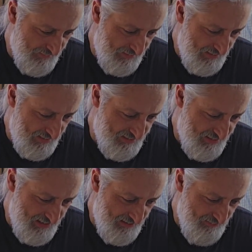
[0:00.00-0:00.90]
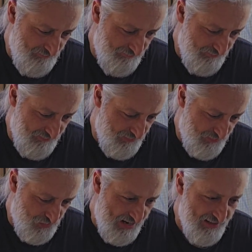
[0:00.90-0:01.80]
like I said,
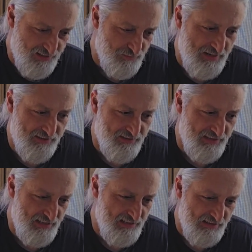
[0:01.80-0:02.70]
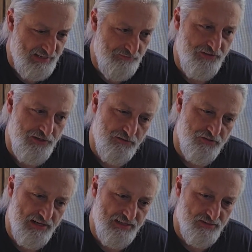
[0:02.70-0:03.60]
try this method, and if you don't
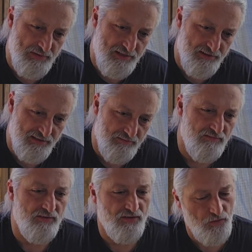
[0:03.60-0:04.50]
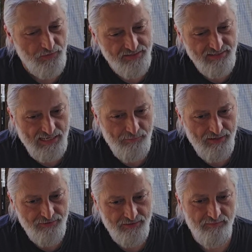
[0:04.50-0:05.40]
try this method, go with the sand
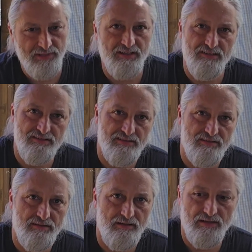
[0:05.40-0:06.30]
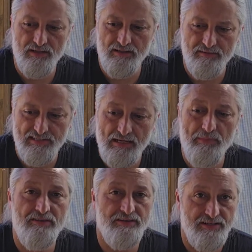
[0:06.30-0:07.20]
method, because sand
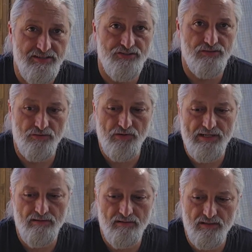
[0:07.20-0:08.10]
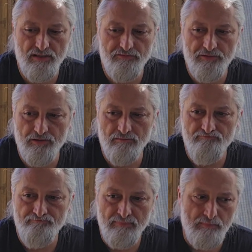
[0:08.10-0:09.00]
method is great for
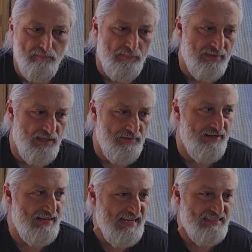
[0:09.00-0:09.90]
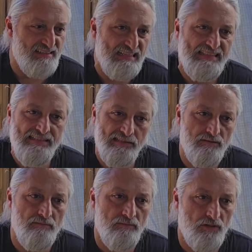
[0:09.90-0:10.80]
keeping a nice clean
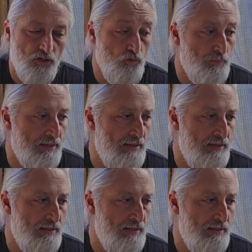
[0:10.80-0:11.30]
coop.